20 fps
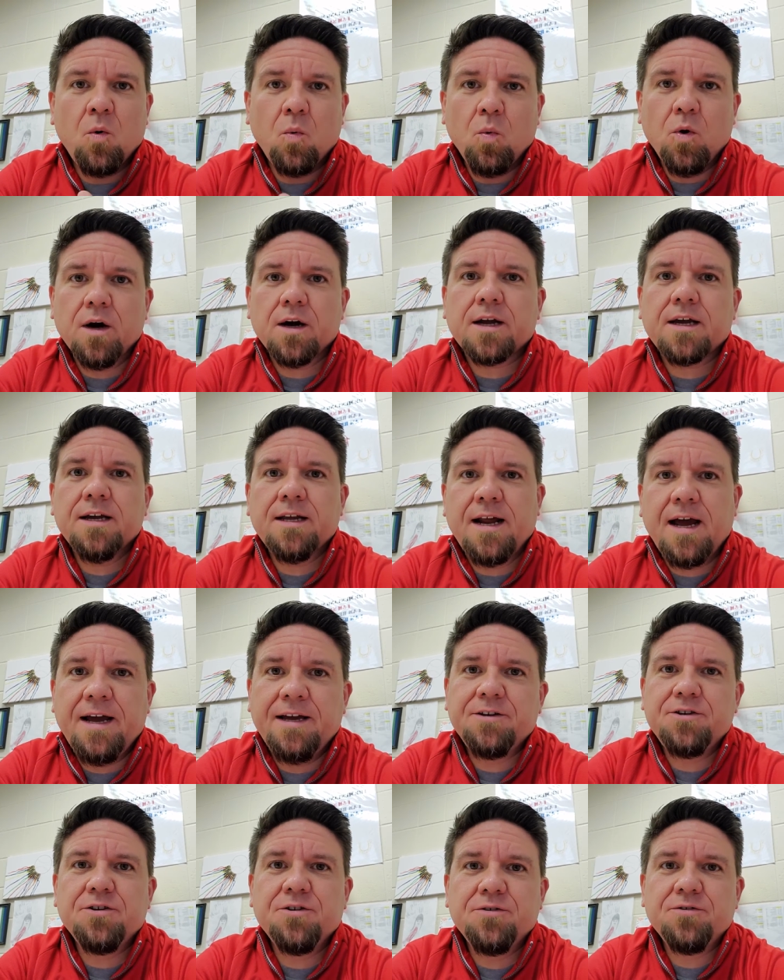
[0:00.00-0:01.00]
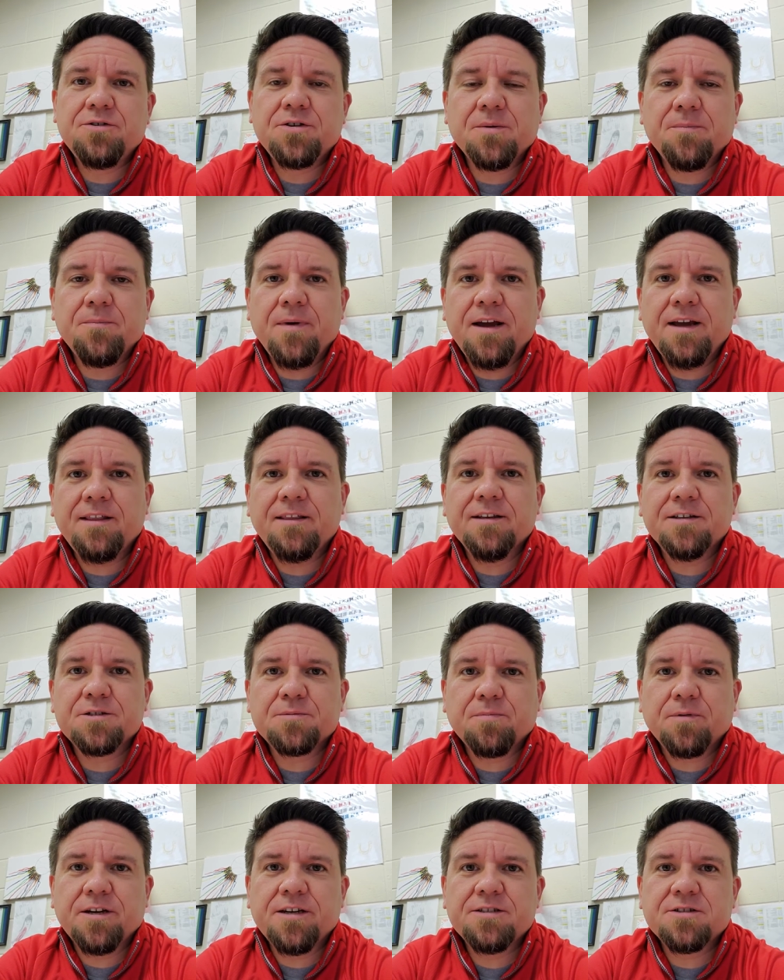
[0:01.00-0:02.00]
what can I do to make
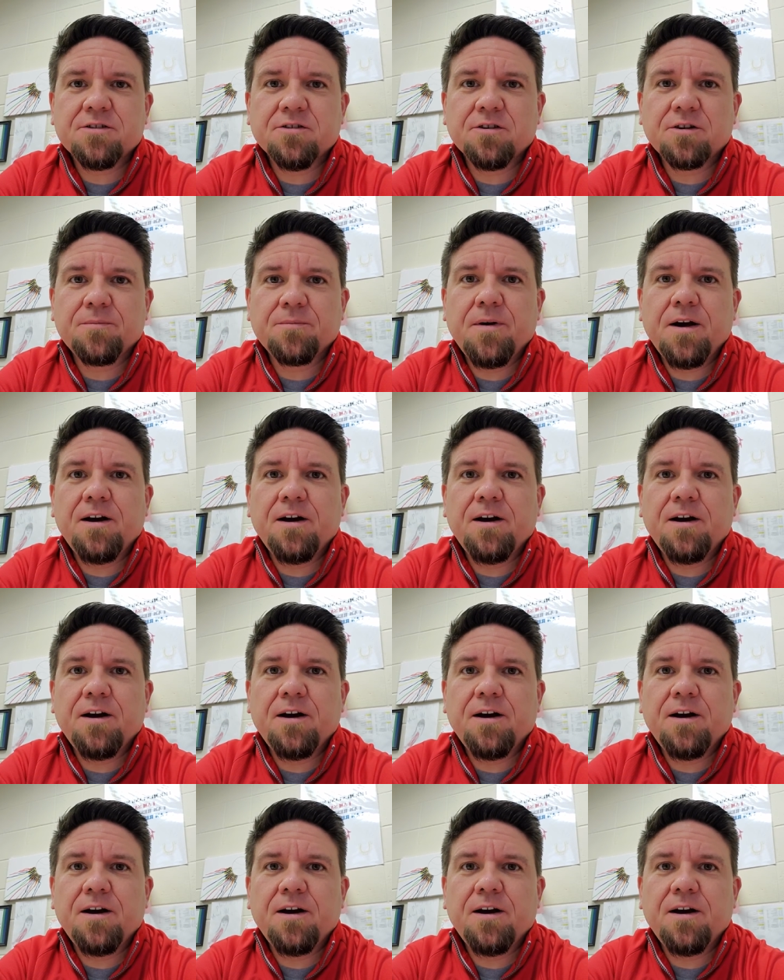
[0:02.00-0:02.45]
this place look